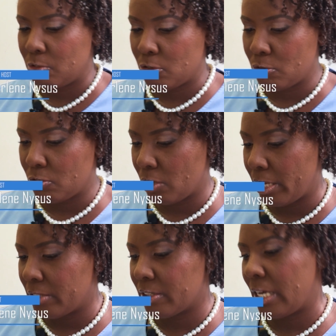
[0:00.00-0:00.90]
2. So
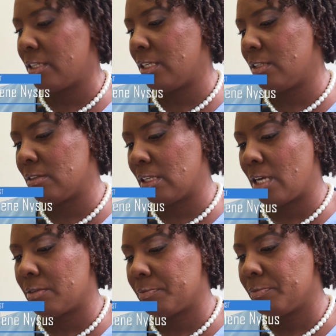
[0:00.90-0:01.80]
let's get into
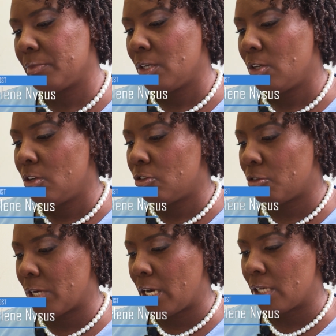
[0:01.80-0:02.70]
that.
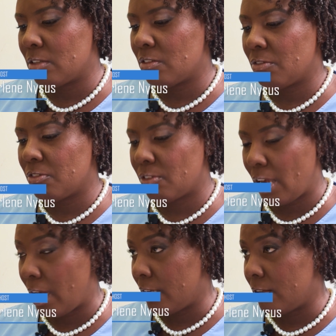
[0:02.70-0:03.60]
So regardless of
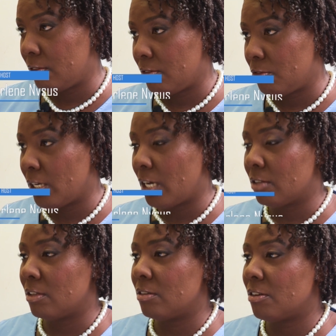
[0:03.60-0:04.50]
size,
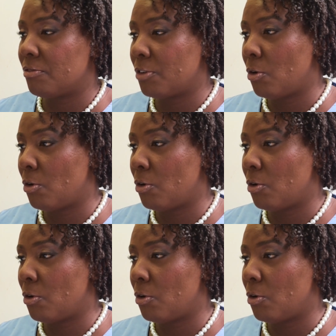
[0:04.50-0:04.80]
regardless of